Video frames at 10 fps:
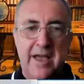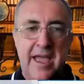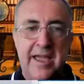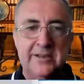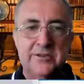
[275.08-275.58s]

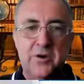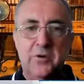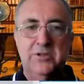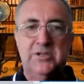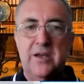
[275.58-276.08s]
And
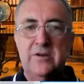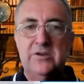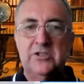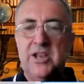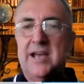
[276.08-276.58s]
also
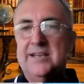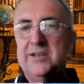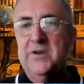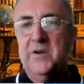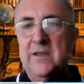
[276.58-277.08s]
starting
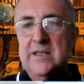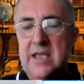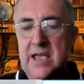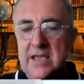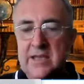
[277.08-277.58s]
early
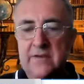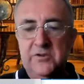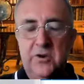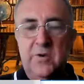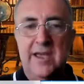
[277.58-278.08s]

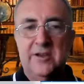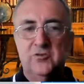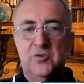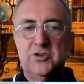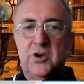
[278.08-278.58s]
gives you
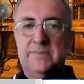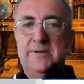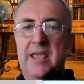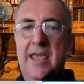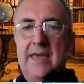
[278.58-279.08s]
extra time
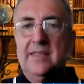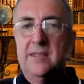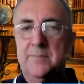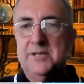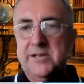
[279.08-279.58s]
to gather
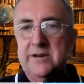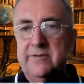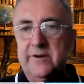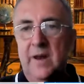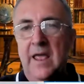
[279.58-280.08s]
the
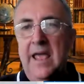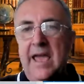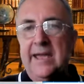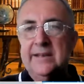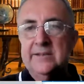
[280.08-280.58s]
material
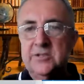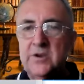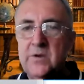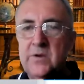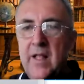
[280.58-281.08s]
and
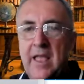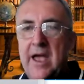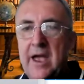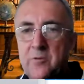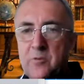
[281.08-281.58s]
to
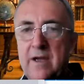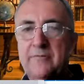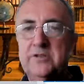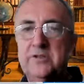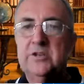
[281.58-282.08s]

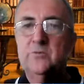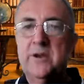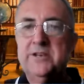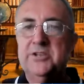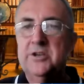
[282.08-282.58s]
reference and
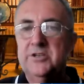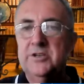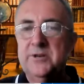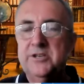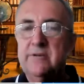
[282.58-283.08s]
research
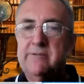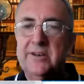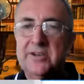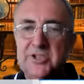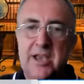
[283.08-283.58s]
your material,
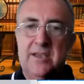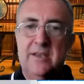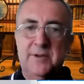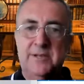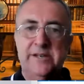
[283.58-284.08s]
to check
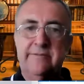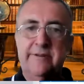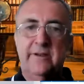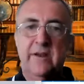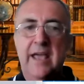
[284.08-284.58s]
your
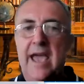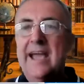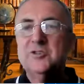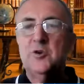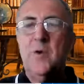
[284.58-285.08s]
material,
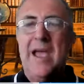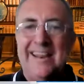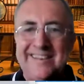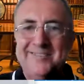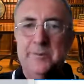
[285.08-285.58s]
and to
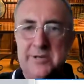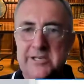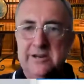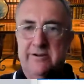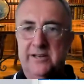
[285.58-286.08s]
edit the
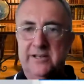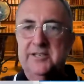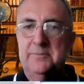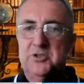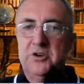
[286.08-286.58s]
material. And
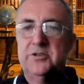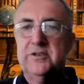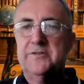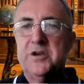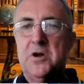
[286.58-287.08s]
some students
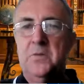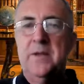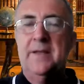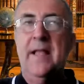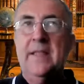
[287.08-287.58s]
have told
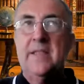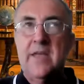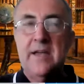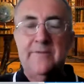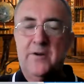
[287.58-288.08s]
me that
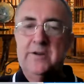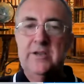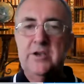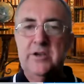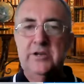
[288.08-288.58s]
they find
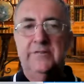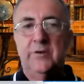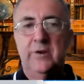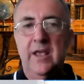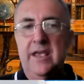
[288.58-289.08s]
it
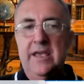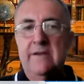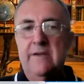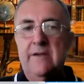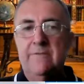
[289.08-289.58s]
useful
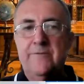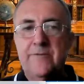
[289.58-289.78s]
if